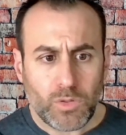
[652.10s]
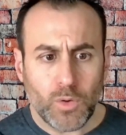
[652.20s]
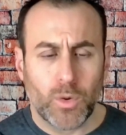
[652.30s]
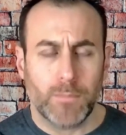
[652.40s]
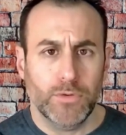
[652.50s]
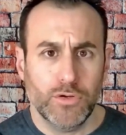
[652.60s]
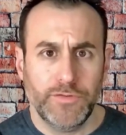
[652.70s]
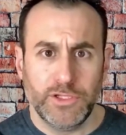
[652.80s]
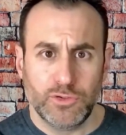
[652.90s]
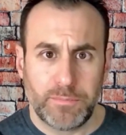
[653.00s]
we're
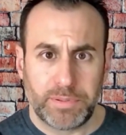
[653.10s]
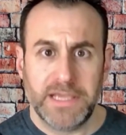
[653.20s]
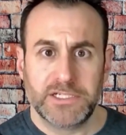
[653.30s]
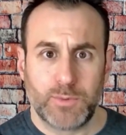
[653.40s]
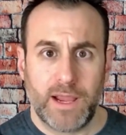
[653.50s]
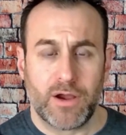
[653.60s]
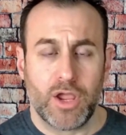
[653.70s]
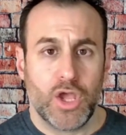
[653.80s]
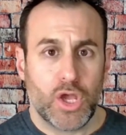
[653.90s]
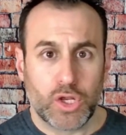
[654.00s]
moving to a place where
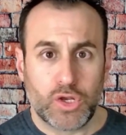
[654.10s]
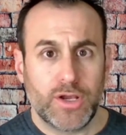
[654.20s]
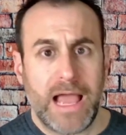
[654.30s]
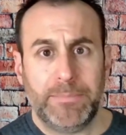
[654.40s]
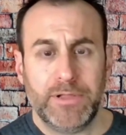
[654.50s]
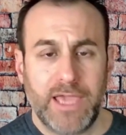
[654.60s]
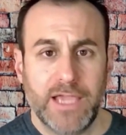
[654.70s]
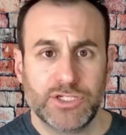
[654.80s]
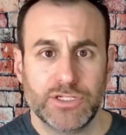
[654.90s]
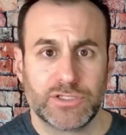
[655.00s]
good
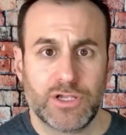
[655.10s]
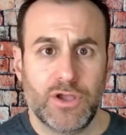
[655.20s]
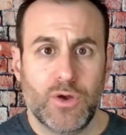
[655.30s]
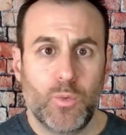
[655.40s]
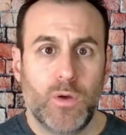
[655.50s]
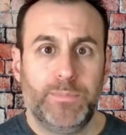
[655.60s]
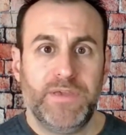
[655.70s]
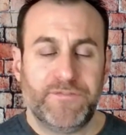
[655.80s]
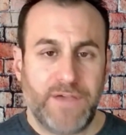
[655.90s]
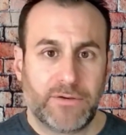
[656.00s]
applications will be
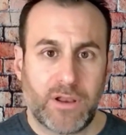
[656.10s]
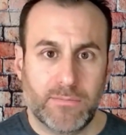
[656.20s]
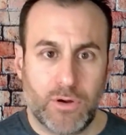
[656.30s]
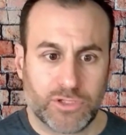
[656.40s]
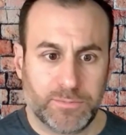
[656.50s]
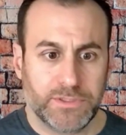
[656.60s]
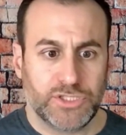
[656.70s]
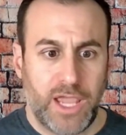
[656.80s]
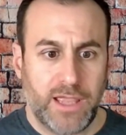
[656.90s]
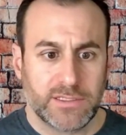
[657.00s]
found on multiple
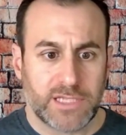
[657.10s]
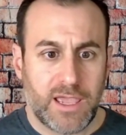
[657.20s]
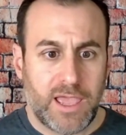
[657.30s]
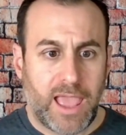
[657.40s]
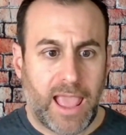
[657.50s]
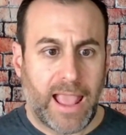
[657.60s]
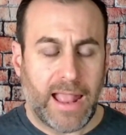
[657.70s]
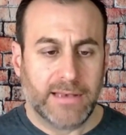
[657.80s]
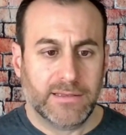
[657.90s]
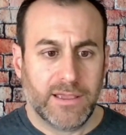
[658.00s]
chains,
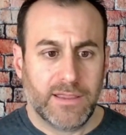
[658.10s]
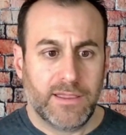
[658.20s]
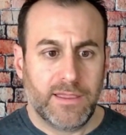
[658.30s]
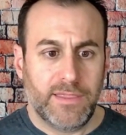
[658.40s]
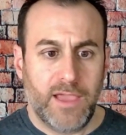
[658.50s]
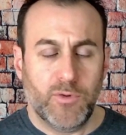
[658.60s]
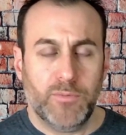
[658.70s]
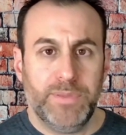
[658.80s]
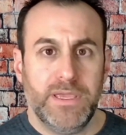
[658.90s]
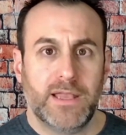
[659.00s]
and it will
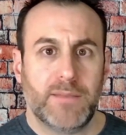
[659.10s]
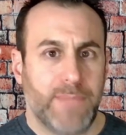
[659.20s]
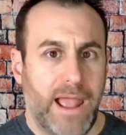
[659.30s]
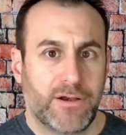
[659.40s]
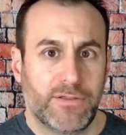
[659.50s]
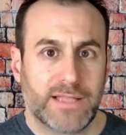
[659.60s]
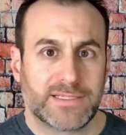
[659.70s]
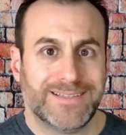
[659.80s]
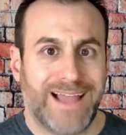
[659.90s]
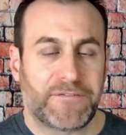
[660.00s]
be in a manner
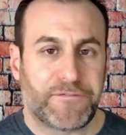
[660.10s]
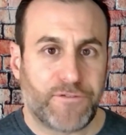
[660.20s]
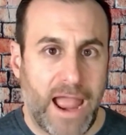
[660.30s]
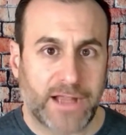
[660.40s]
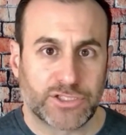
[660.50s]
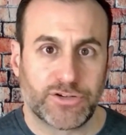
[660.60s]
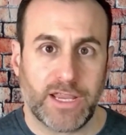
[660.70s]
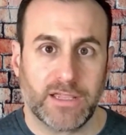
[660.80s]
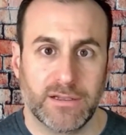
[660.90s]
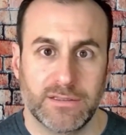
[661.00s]
that's not
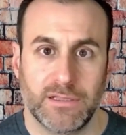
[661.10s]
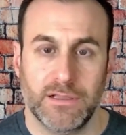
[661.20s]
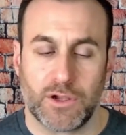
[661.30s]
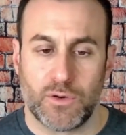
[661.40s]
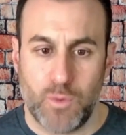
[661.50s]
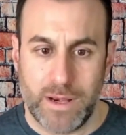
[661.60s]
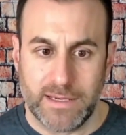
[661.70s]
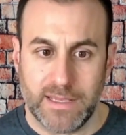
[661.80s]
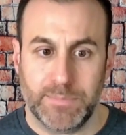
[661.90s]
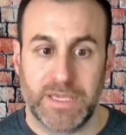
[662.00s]
fracturing the
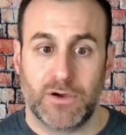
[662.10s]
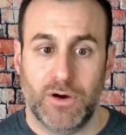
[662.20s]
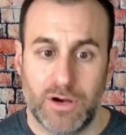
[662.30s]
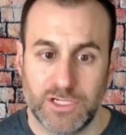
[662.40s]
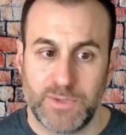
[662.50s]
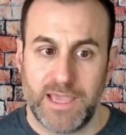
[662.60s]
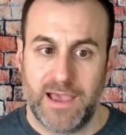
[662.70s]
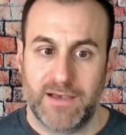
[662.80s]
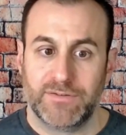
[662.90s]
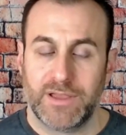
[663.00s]
liquidity because we
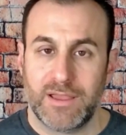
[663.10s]
have